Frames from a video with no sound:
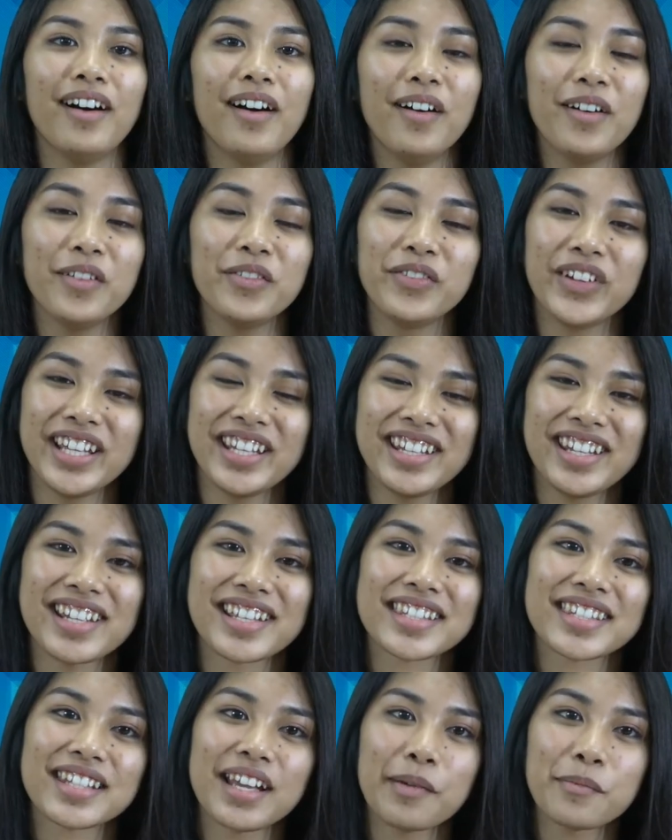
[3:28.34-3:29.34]
All
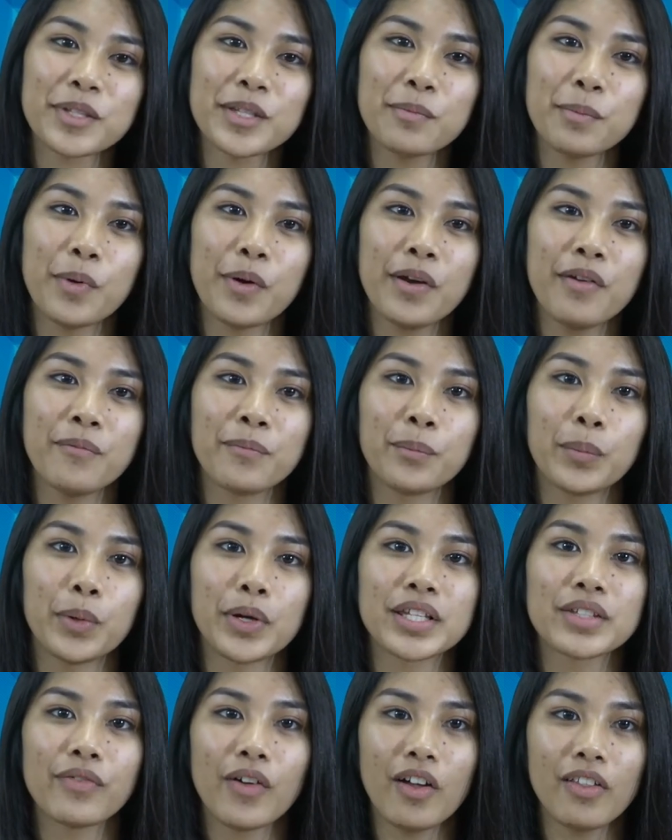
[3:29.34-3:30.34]
Vikings, come support
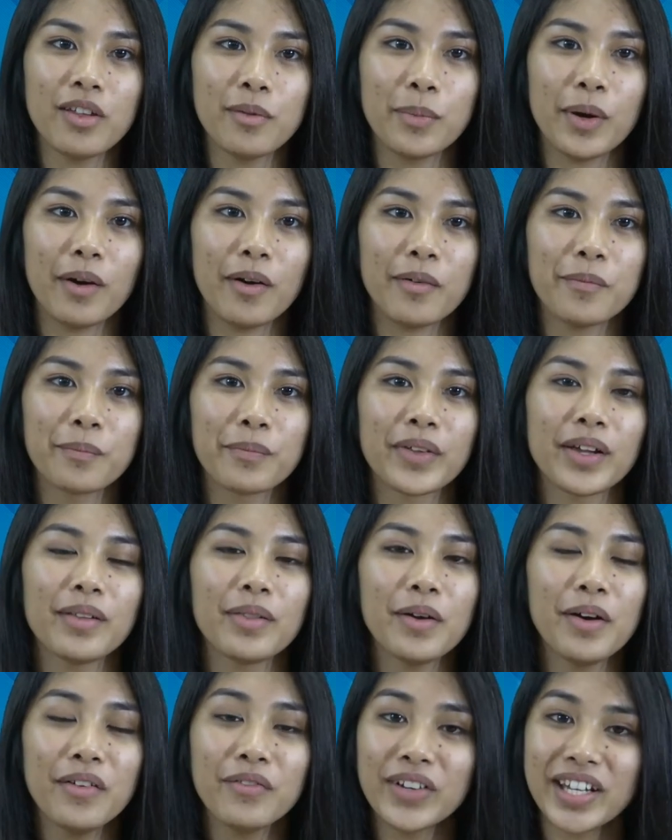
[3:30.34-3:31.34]
boys volleyball.
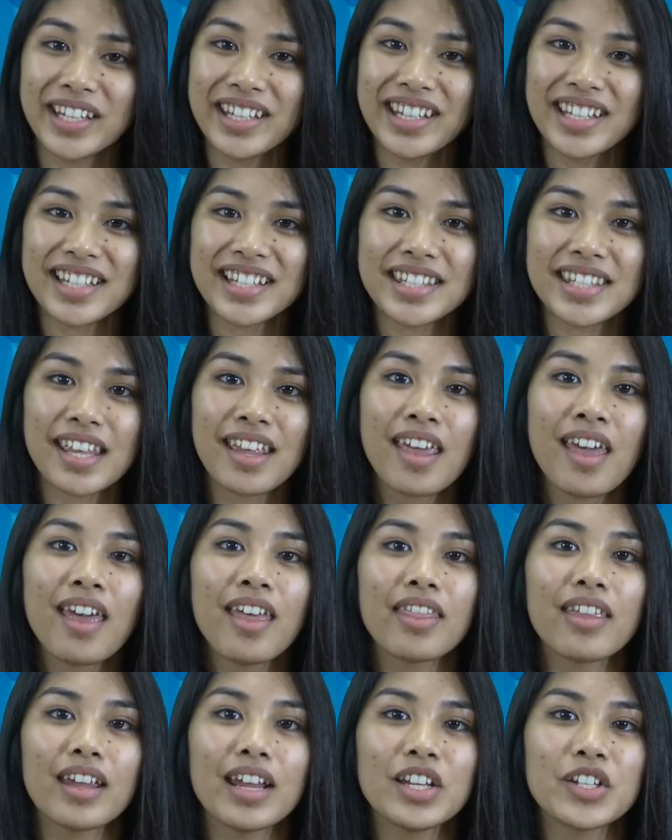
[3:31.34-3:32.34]
Aloha Vikings,
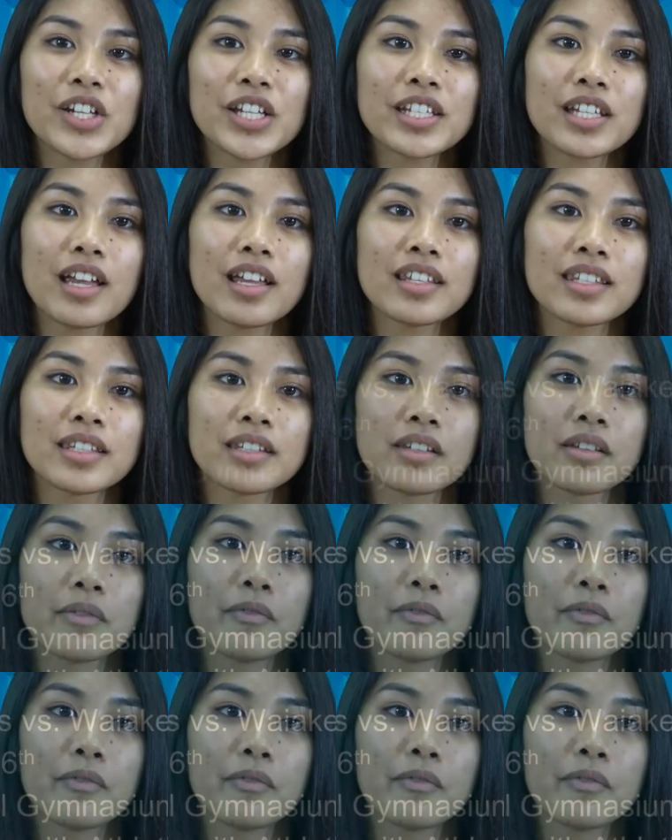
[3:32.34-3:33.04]
the H H S